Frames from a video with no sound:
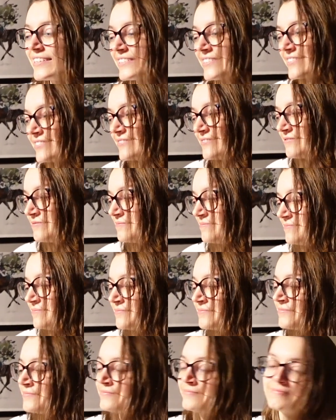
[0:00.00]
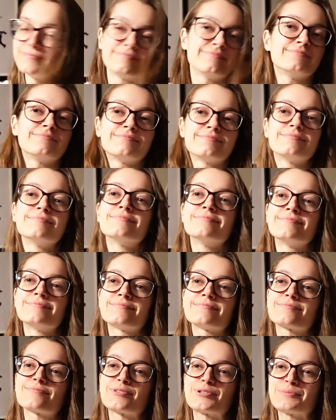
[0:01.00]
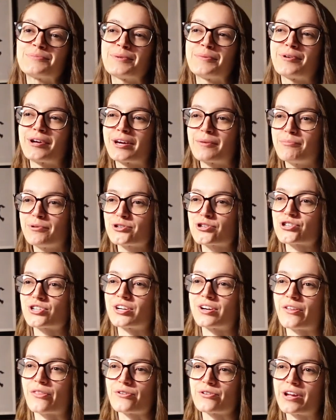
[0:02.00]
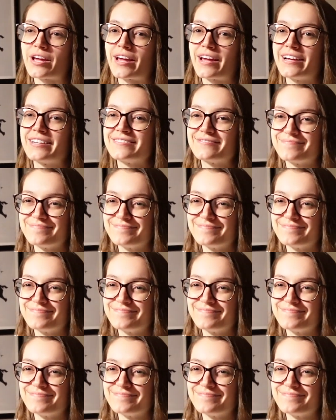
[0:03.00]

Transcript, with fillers: I mean, at your own risk, of course. Well, maybe I can push it another day.